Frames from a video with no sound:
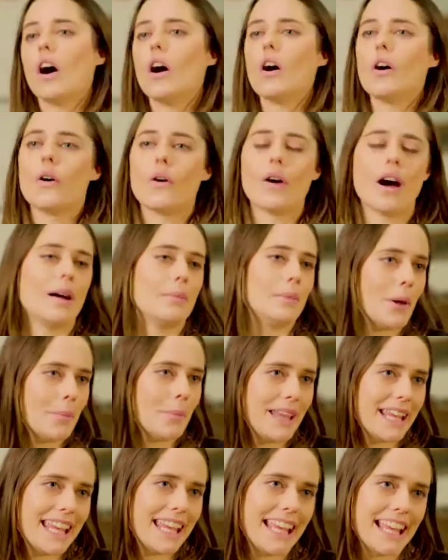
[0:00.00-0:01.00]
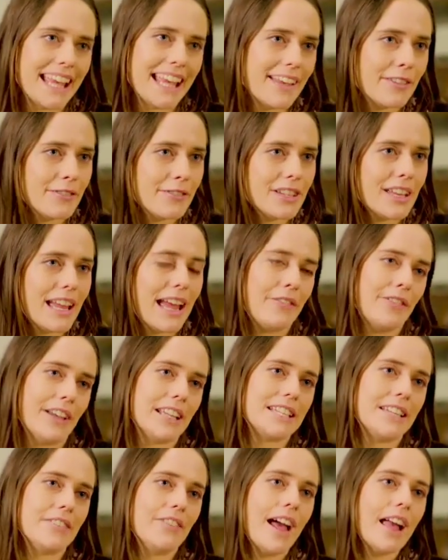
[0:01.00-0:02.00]
oh, I'm not making
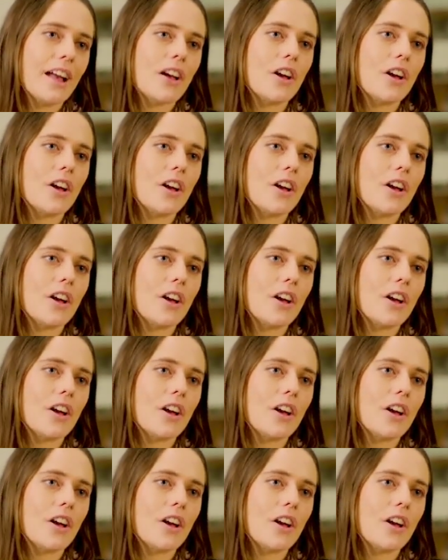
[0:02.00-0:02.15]
effective eye